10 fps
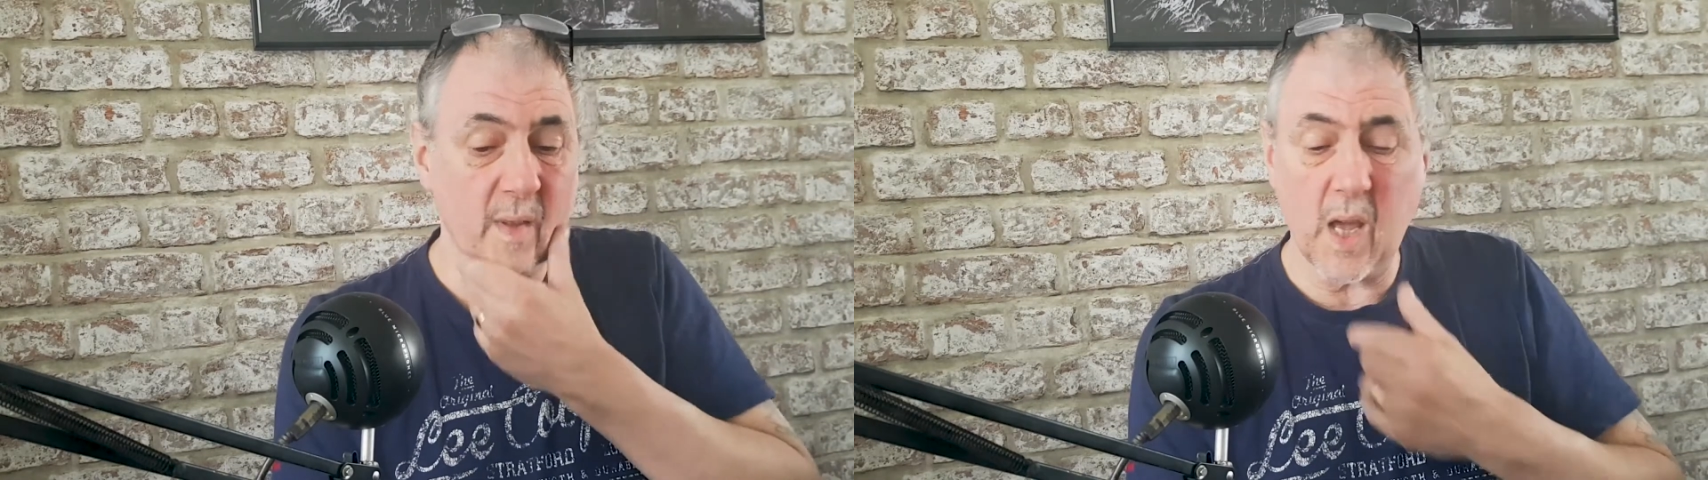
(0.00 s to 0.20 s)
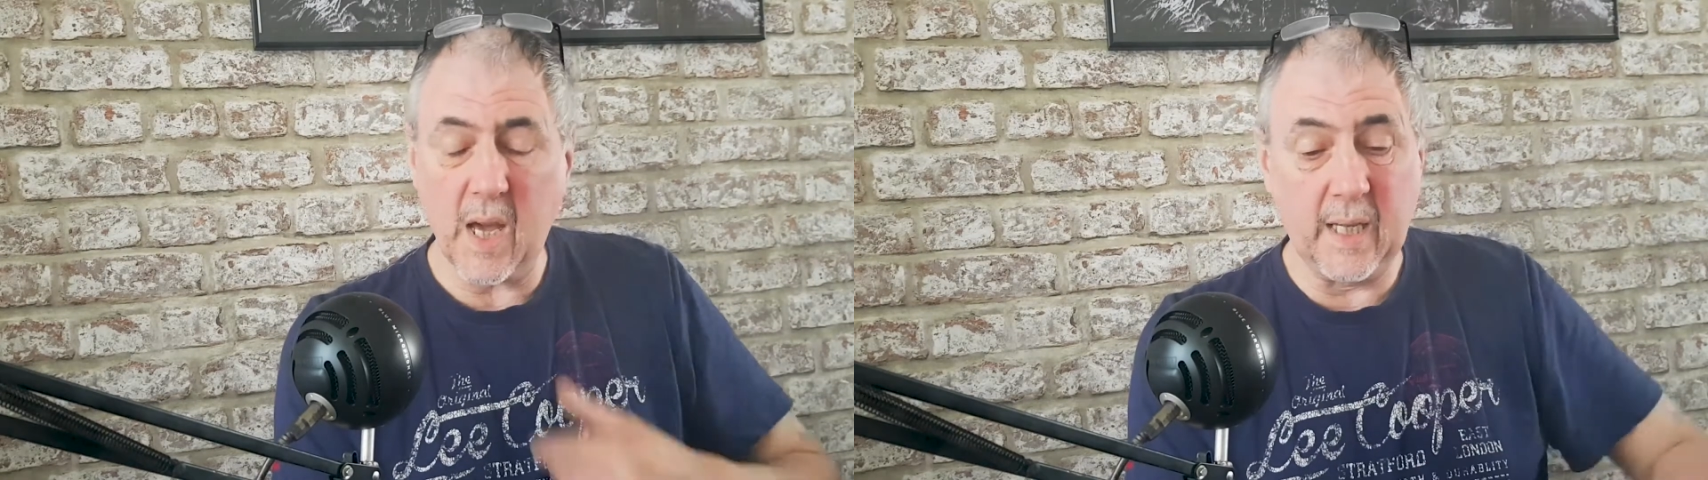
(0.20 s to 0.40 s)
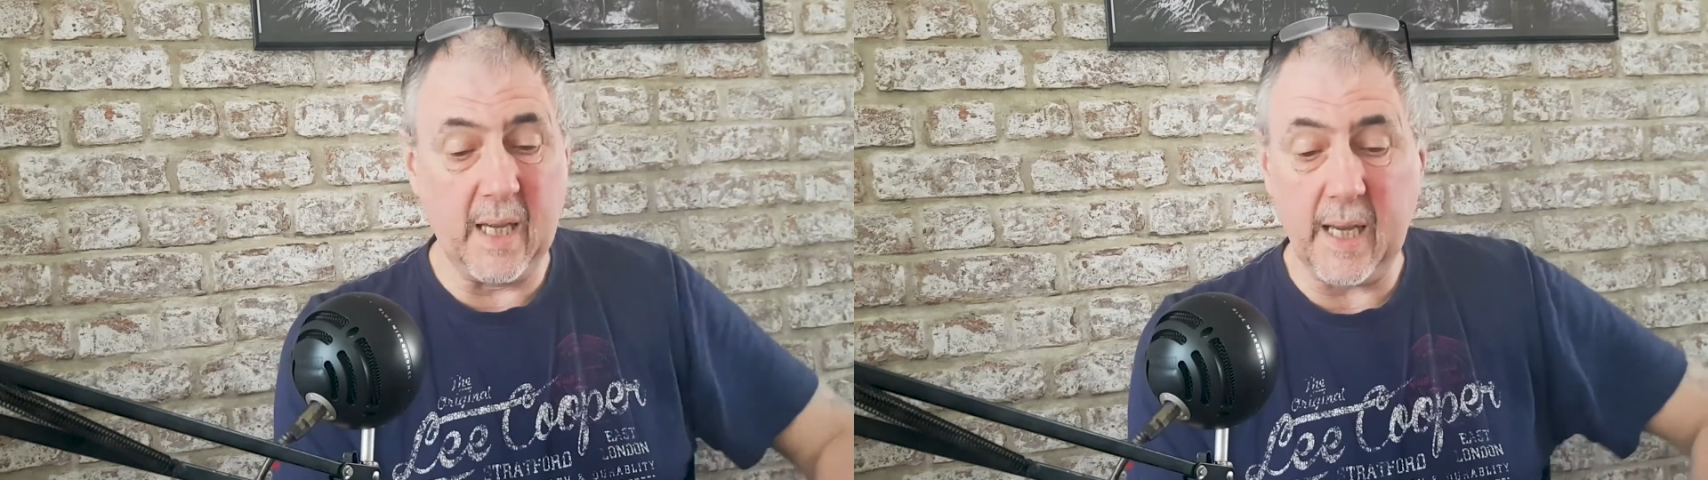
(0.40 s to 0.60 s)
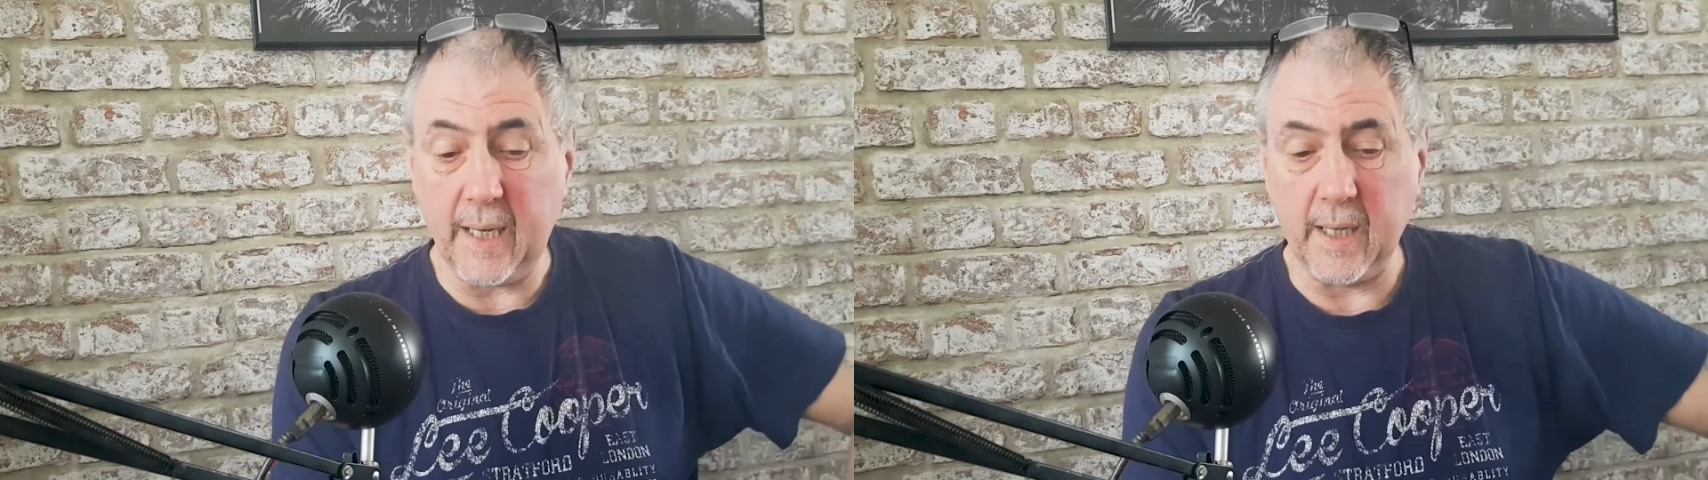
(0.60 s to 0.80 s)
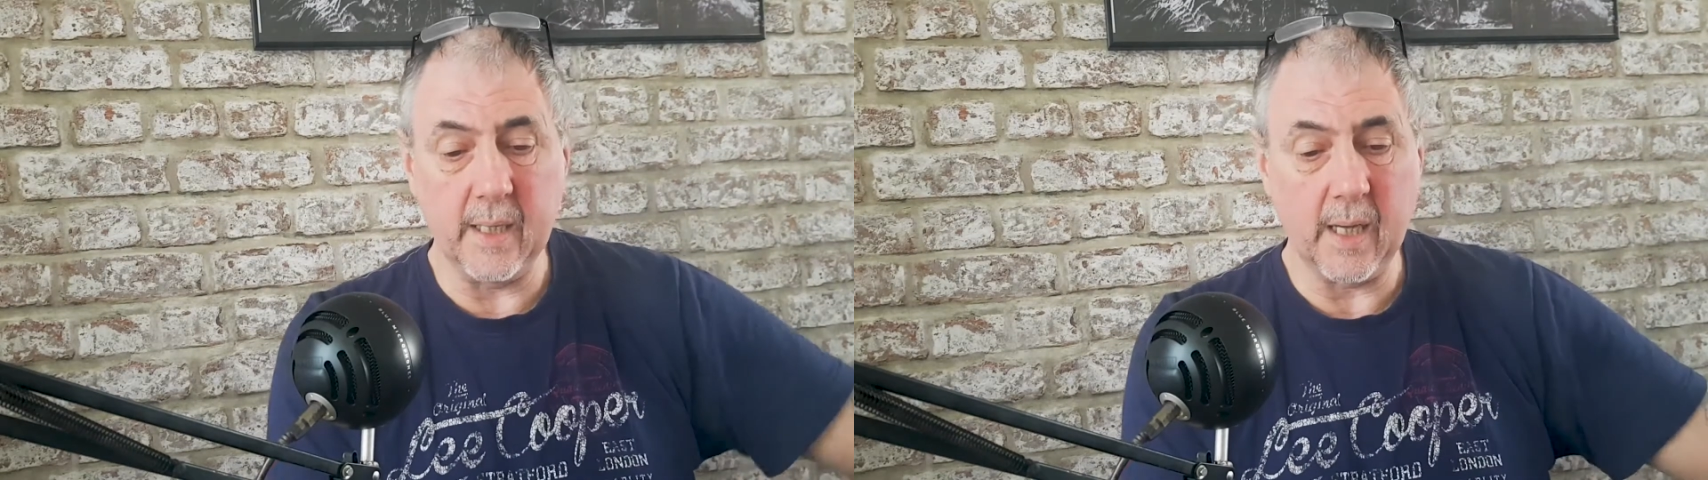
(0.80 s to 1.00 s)

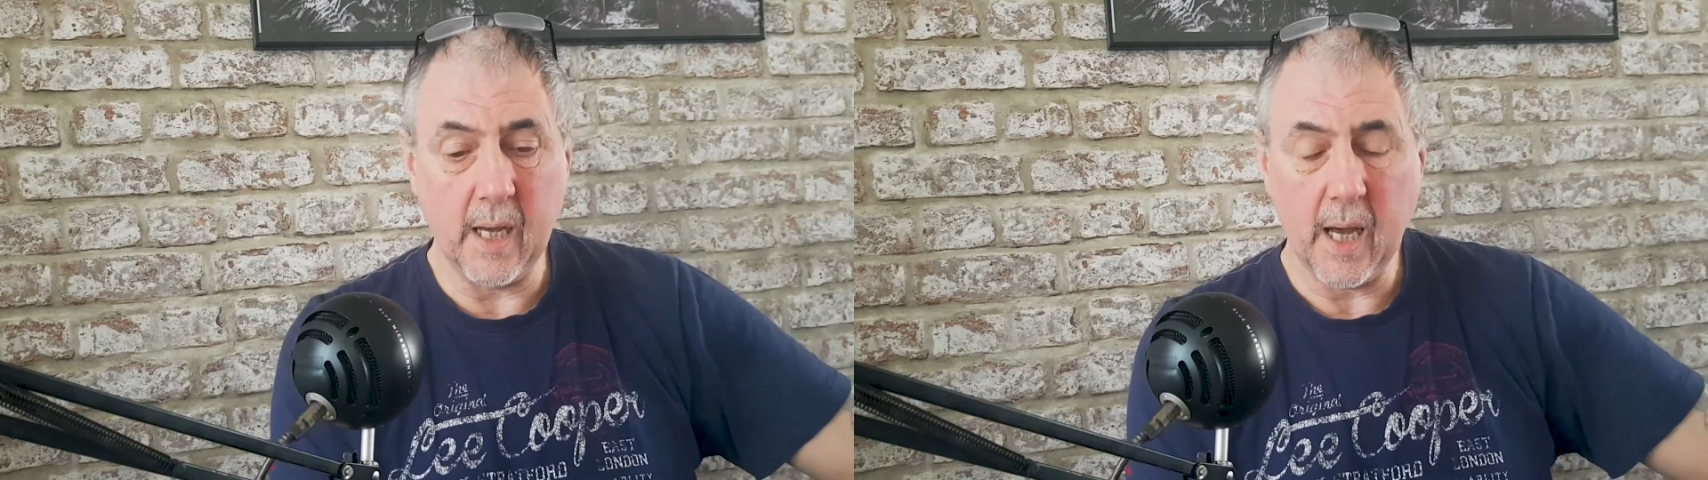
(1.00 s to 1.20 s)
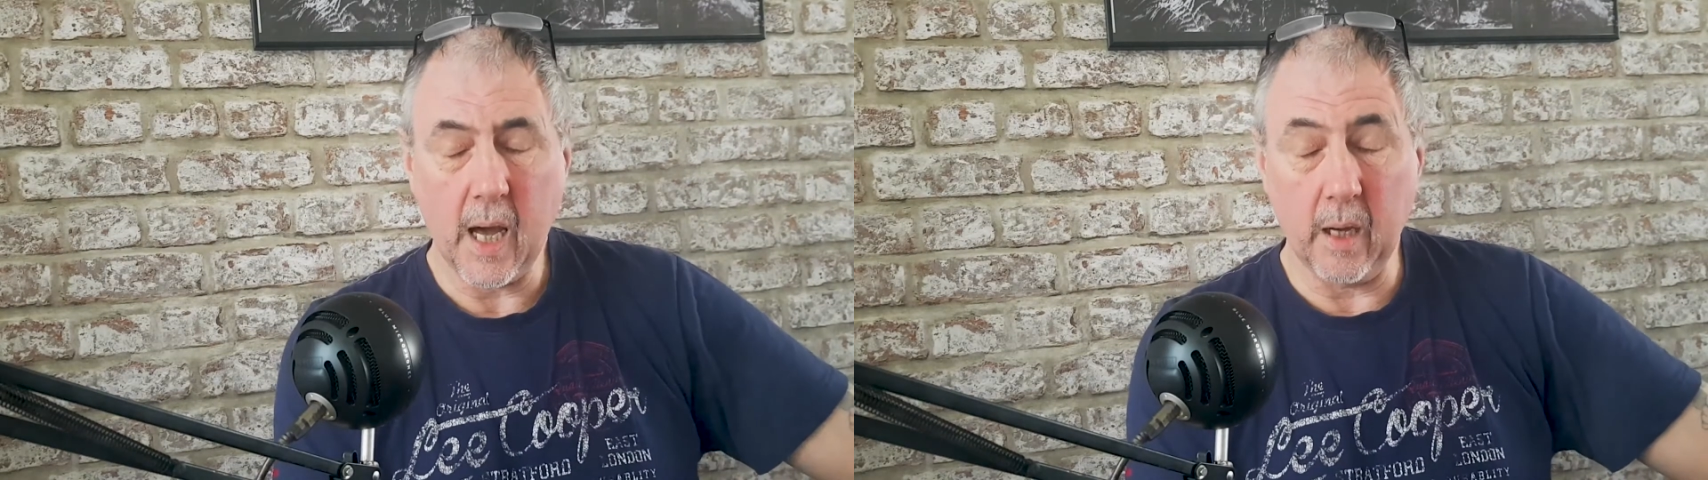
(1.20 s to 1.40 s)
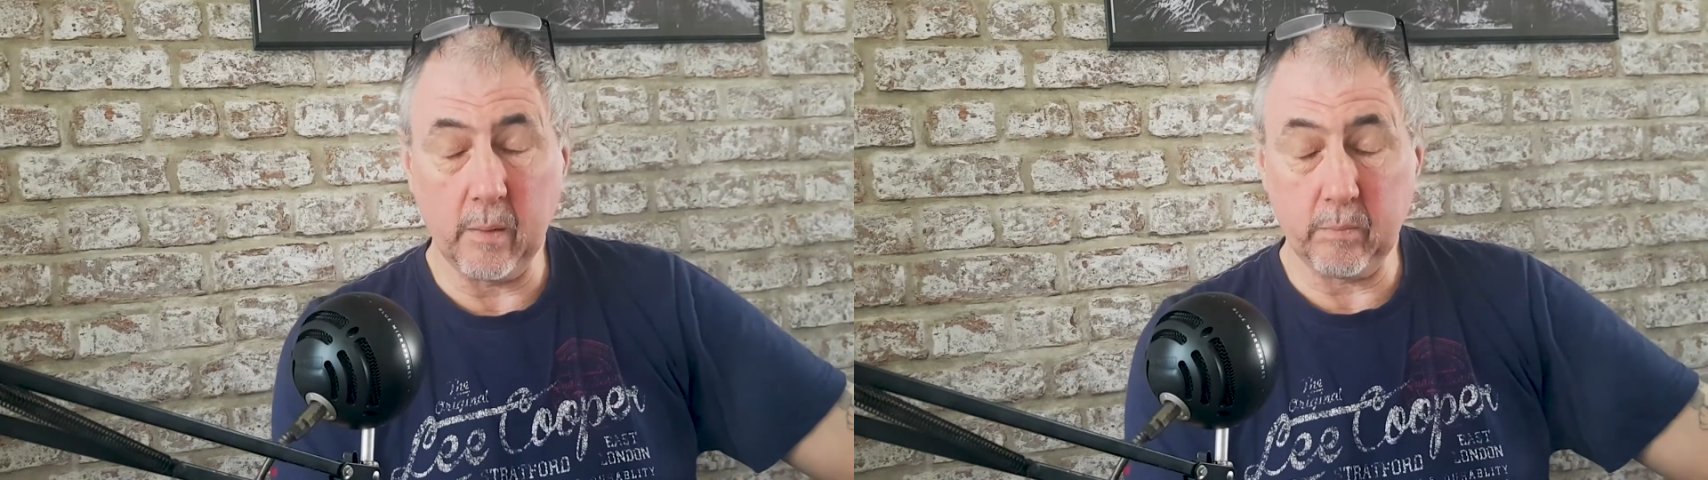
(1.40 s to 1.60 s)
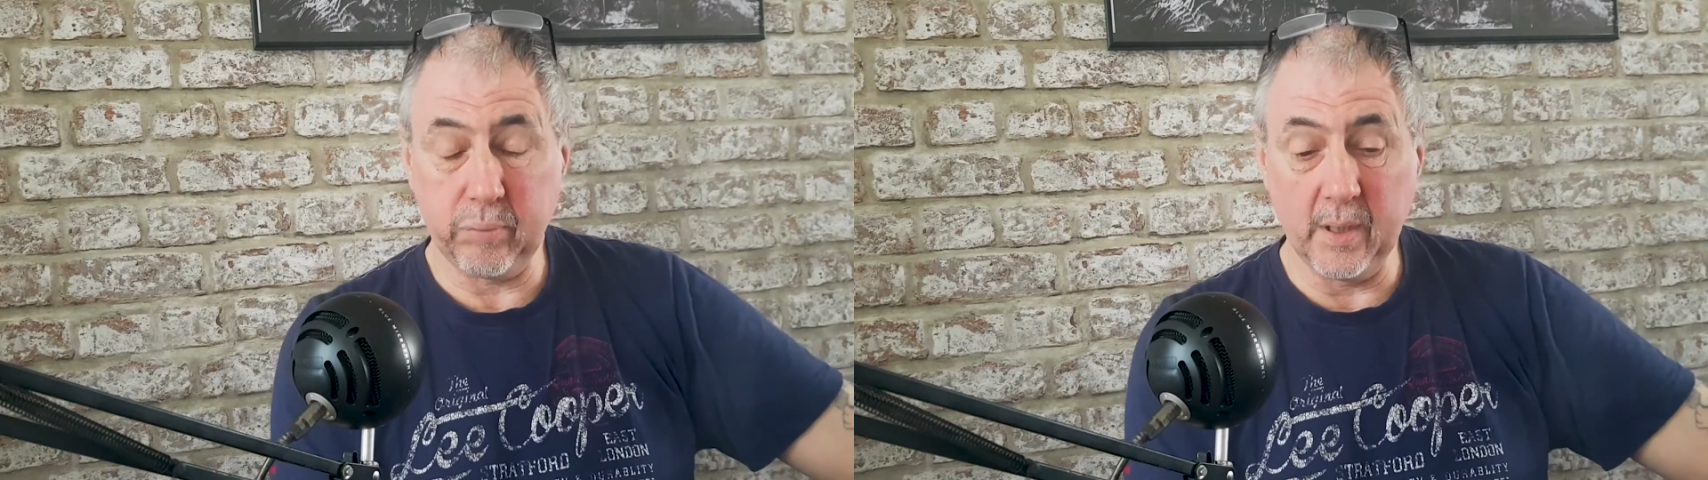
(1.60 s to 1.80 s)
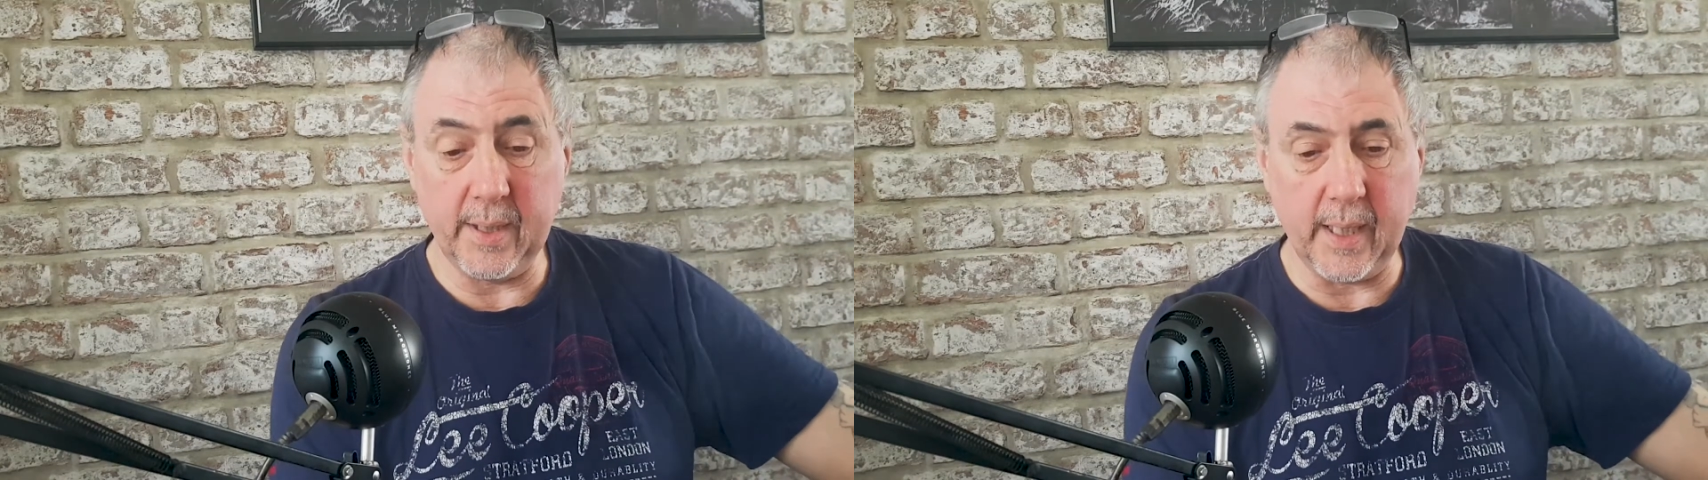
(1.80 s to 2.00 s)
again, bloody